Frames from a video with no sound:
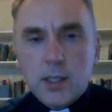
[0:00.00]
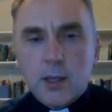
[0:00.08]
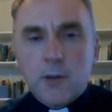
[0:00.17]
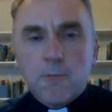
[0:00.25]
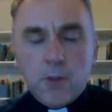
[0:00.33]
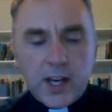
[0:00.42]

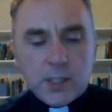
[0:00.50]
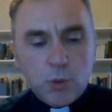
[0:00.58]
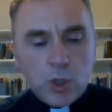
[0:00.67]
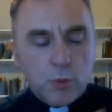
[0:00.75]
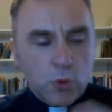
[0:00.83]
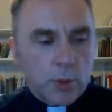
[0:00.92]
And
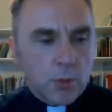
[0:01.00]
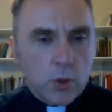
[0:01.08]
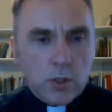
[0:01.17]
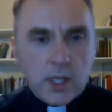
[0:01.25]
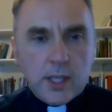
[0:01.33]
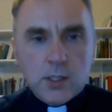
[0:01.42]
flashpoint between
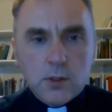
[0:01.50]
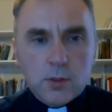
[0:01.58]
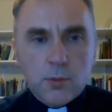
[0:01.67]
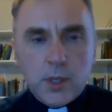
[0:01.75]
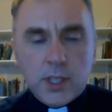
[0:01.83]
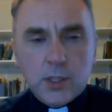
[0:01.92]
protesters
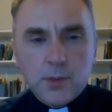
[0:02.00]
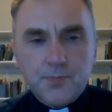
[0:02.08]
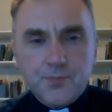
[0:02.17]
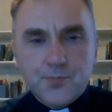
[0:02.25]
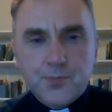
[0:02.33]
and police.